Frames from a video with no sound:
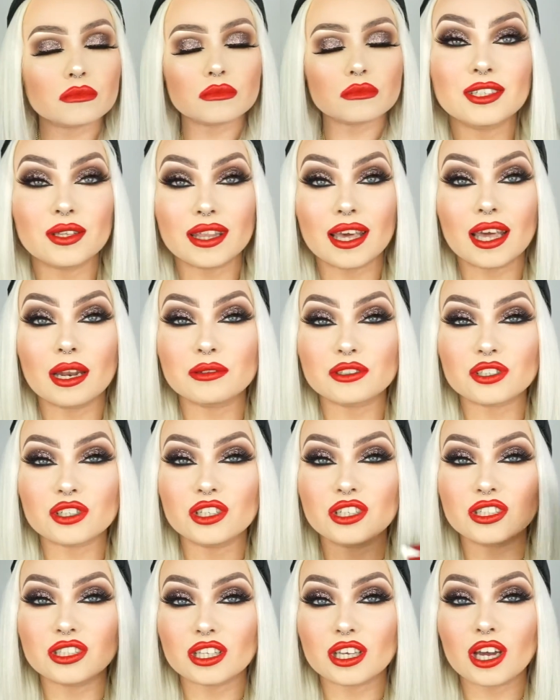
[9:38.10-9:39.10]
So then I'm just going
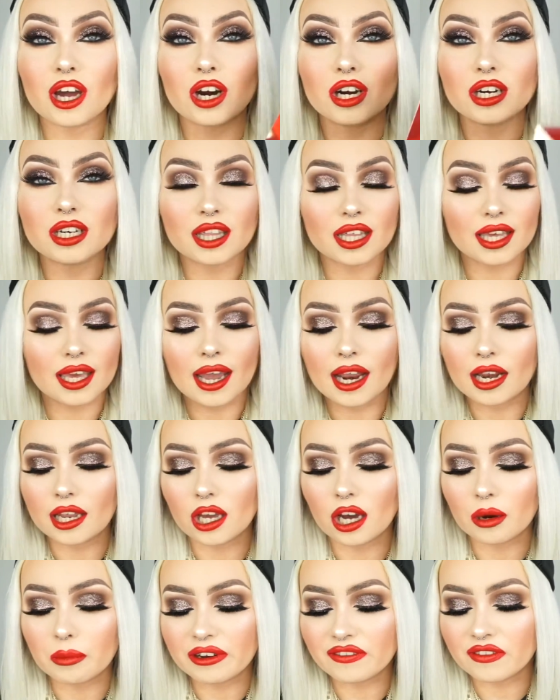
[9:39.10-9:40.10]
to use the card that Kylie
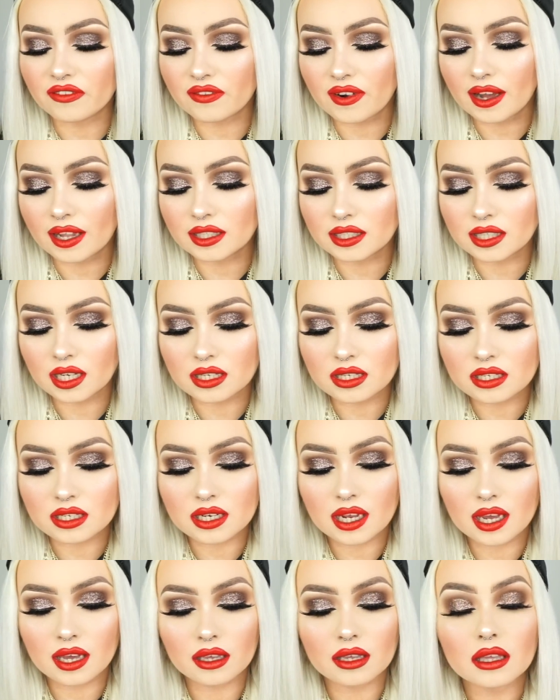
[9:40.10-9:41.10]
got me for Valentine's
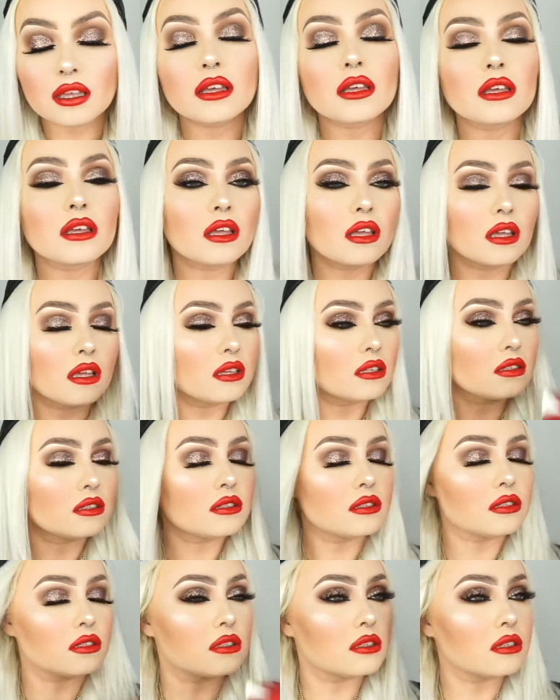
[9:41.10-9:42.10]
Day.
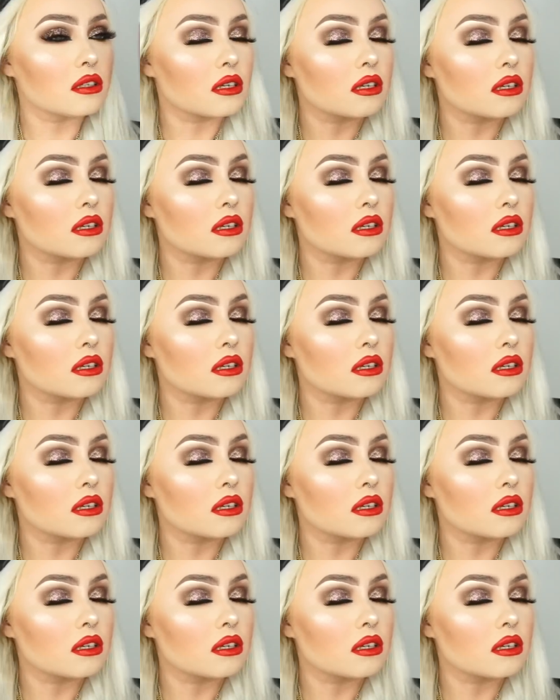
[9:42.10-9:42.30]
Just to...